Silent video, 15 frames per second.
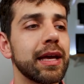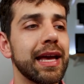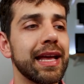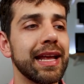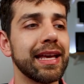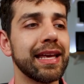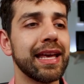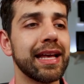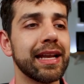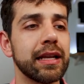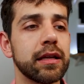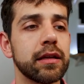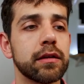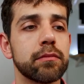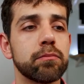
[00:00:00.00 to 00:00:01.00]
and I
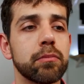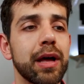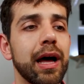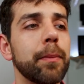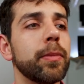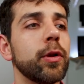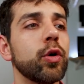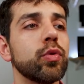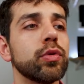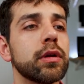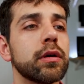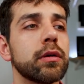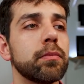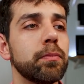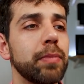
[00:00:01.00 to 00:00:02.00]
can
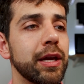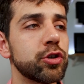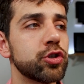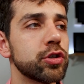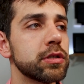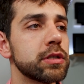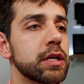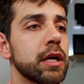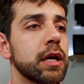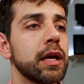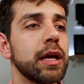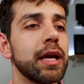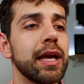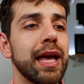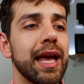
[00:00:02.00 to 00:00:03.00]
upload pictures
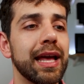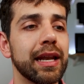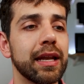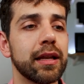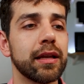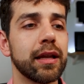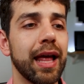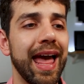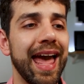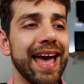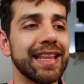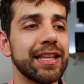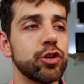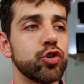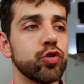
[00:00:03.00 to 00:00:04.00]
and
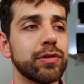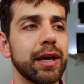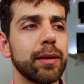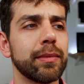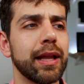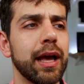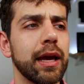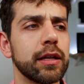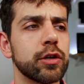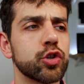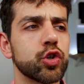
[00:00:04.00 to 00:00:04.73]
add it to timeline.